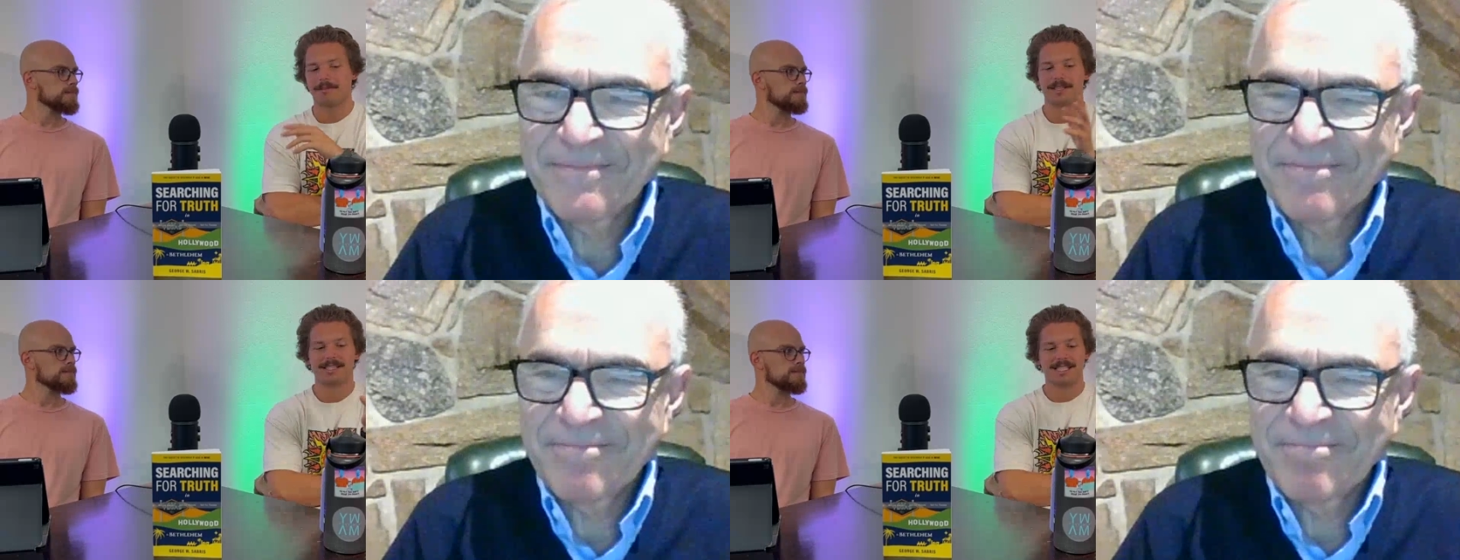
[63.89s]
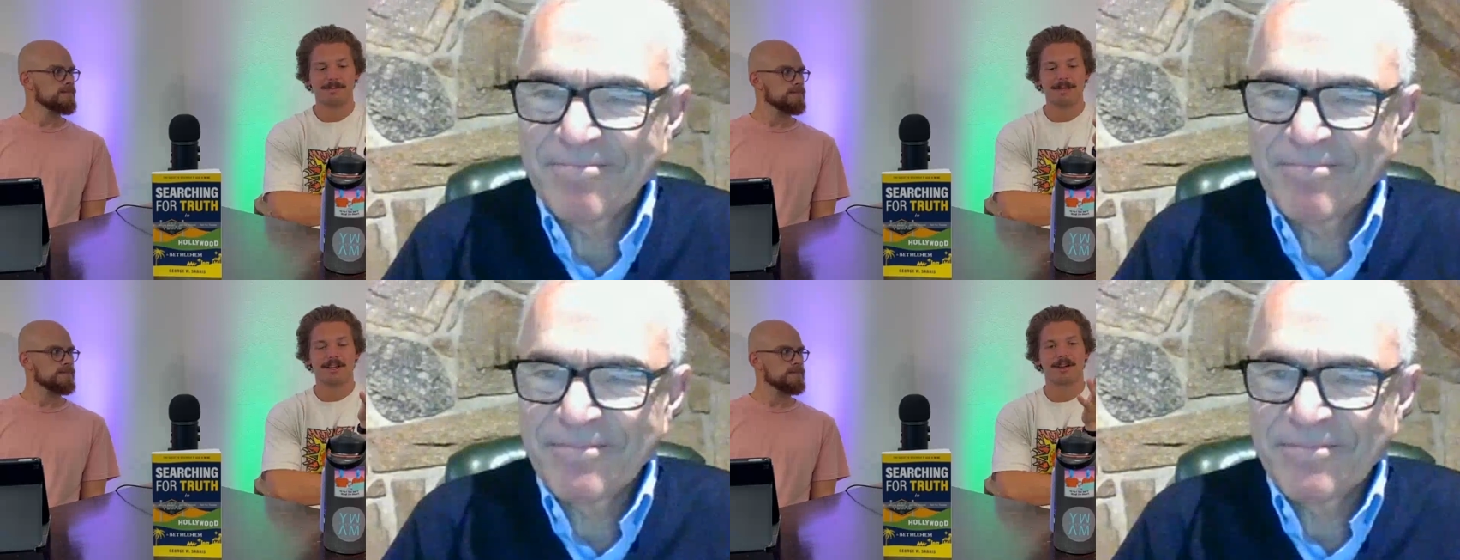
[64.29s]
Speaker 1: He's a
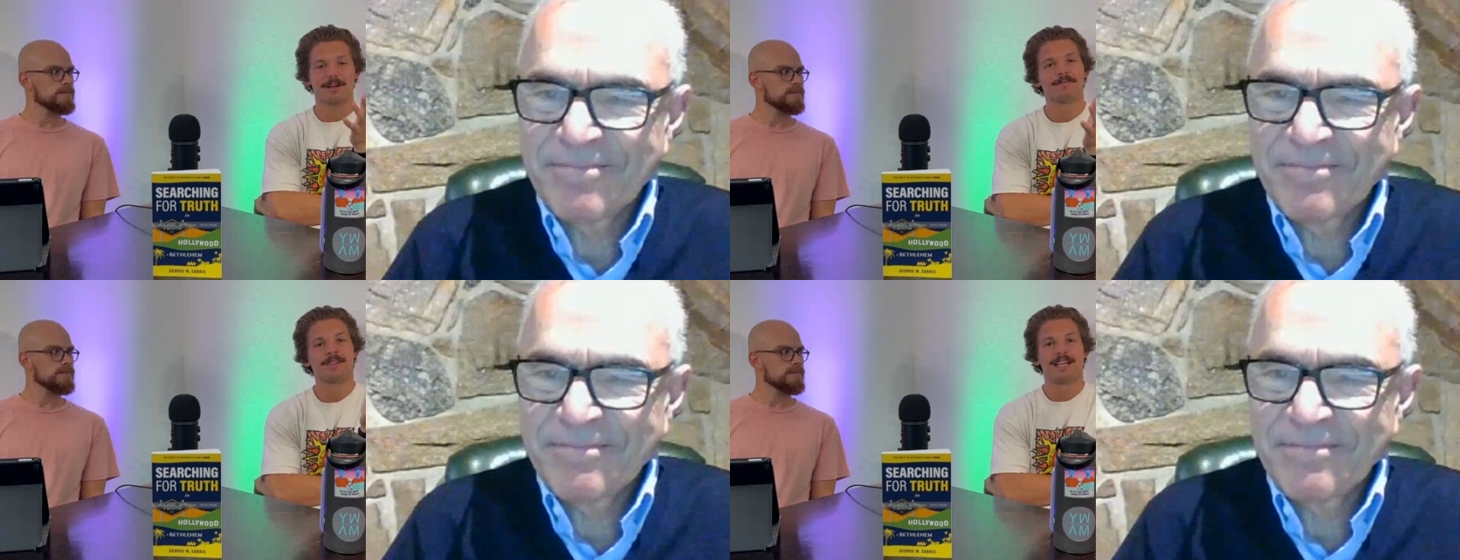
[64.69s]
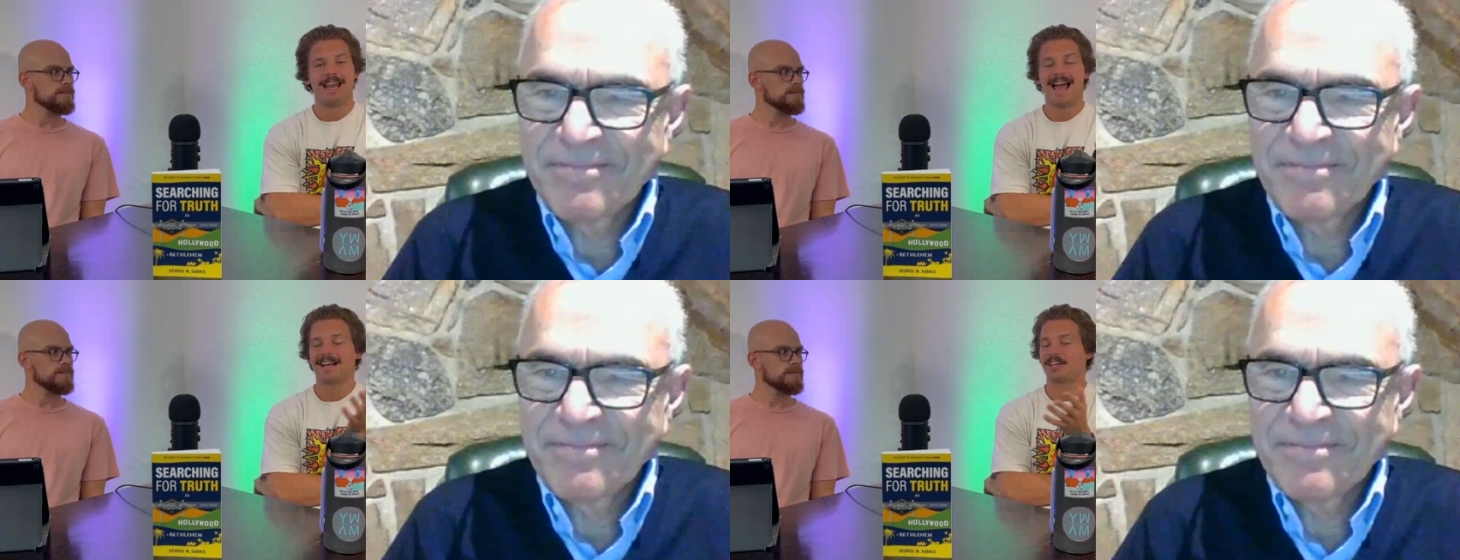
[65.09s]
speaker, an
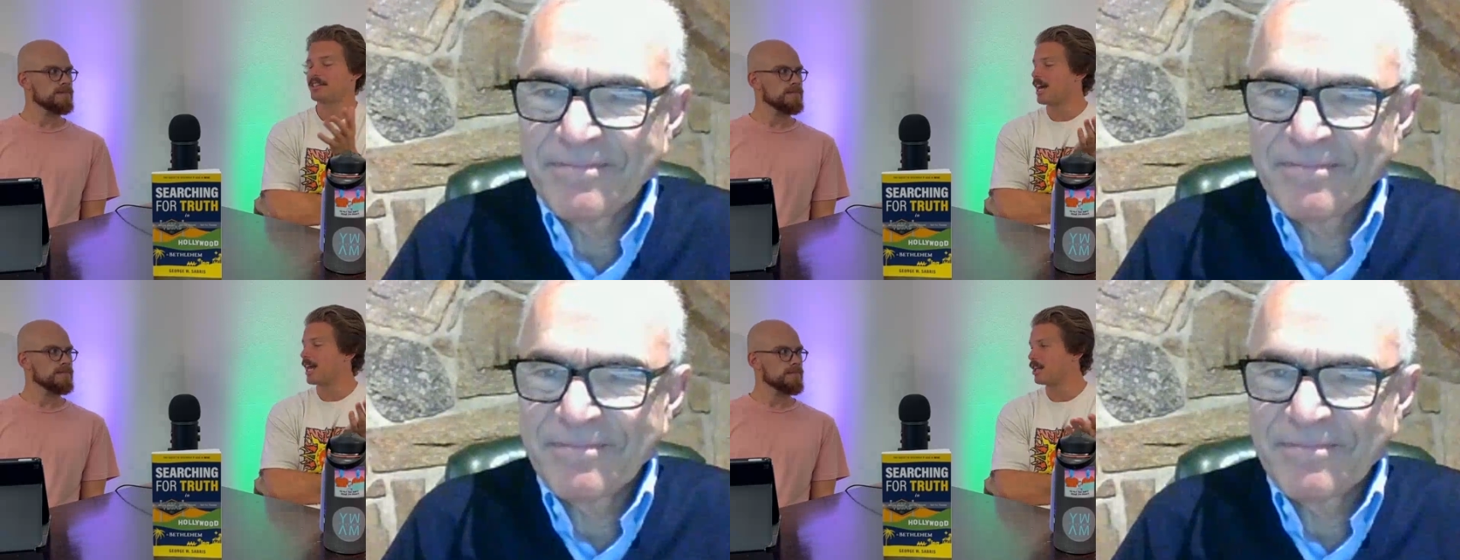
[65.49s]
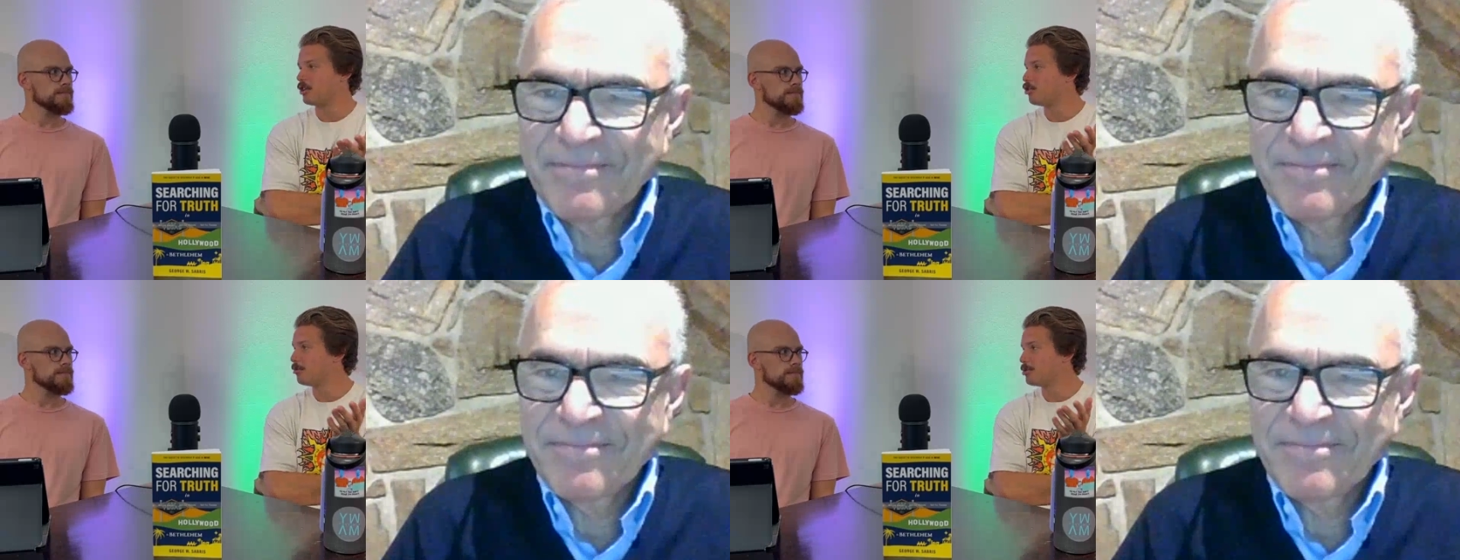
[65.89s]
actor. He's got a
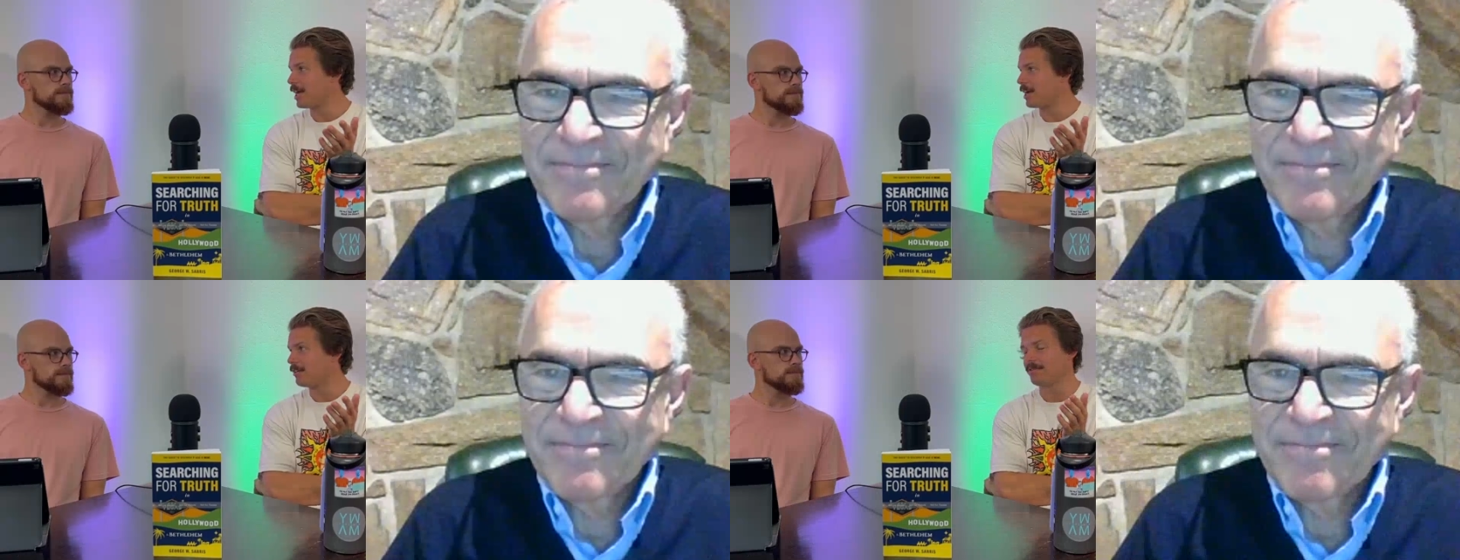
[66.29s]
YouTube channel